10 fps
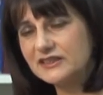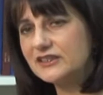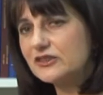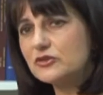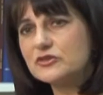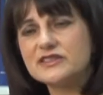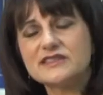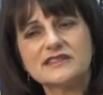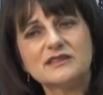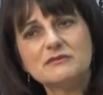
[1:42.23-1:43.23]
It causes
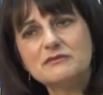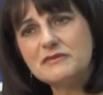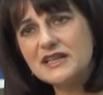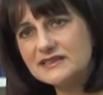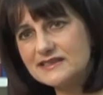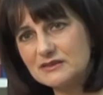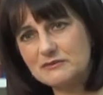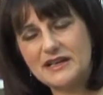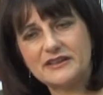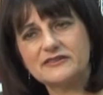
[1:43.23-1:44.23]
an immense
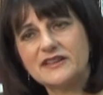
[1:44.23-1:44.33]
amount of